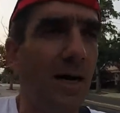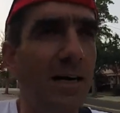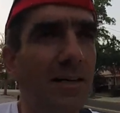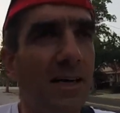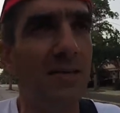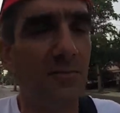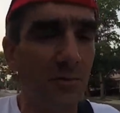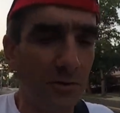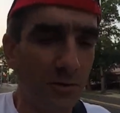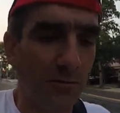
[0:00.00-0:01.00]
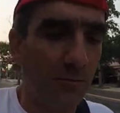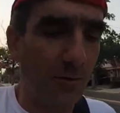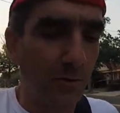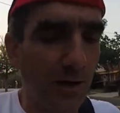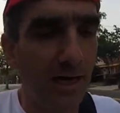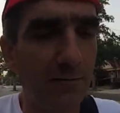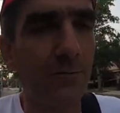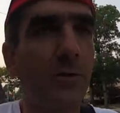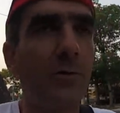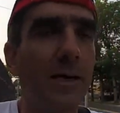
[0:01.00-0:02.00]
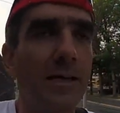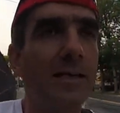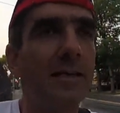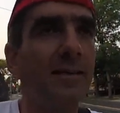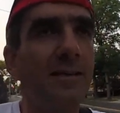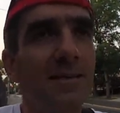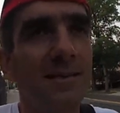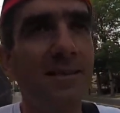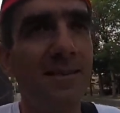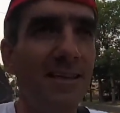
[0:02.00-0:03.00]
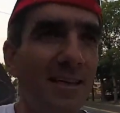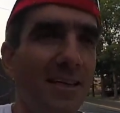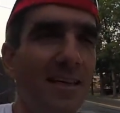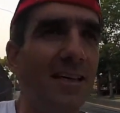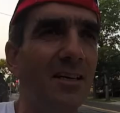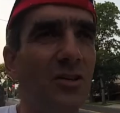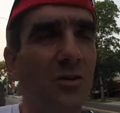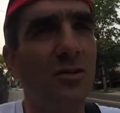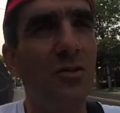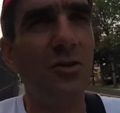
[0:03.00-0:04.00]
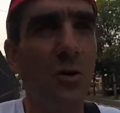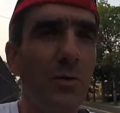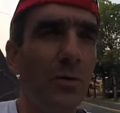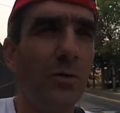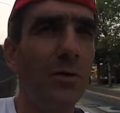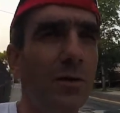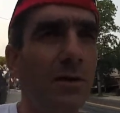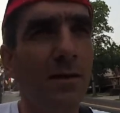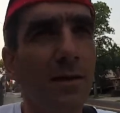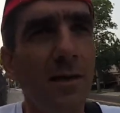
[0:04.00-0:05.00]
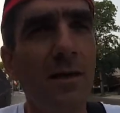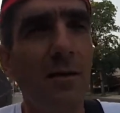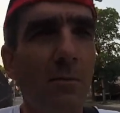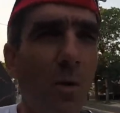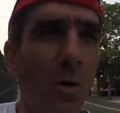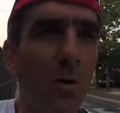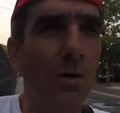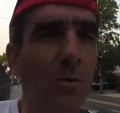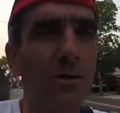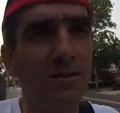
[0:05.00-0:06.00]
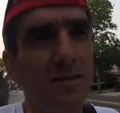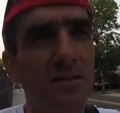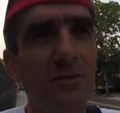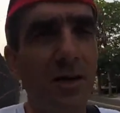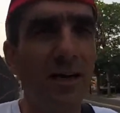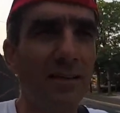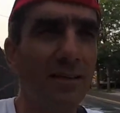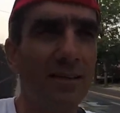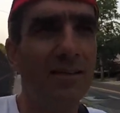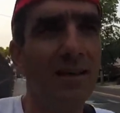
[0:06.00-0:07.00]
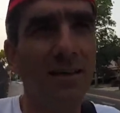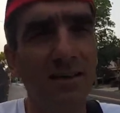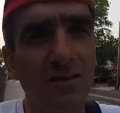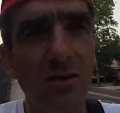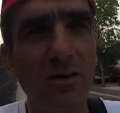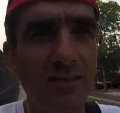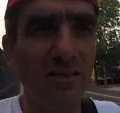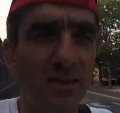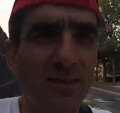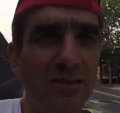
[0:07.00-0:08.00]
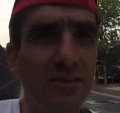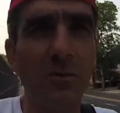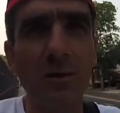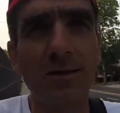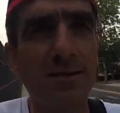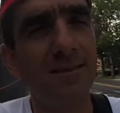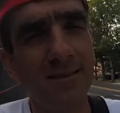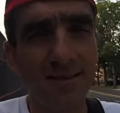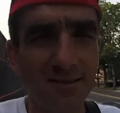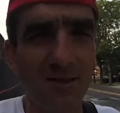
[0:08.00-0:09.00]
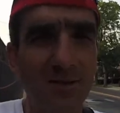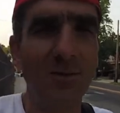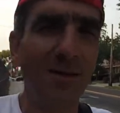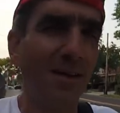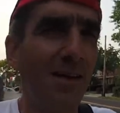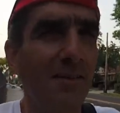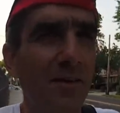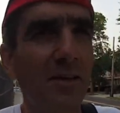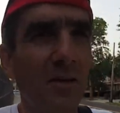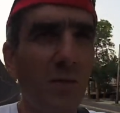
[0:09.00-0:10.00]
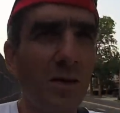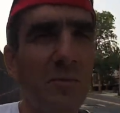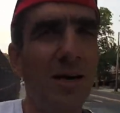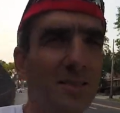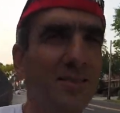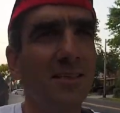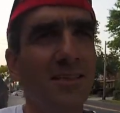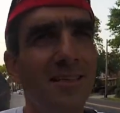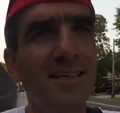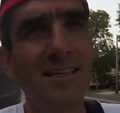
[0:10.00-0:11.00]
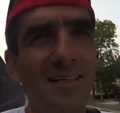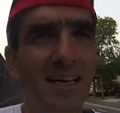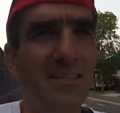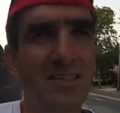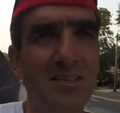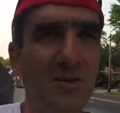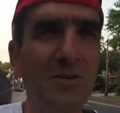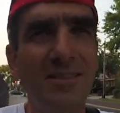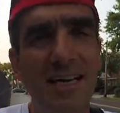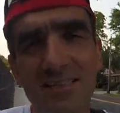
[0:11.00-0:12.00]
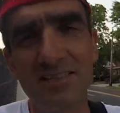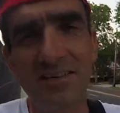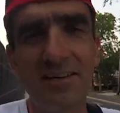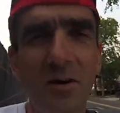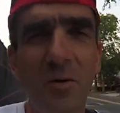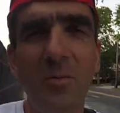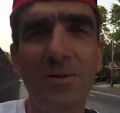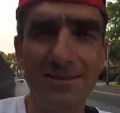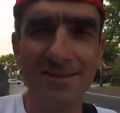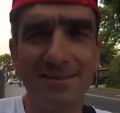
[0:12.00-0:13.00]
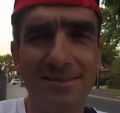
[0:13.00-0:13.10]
ideas for your life, for your running, and to show you more what is it to run the longest race in the world. So thank you very much, and see you next year, I hope.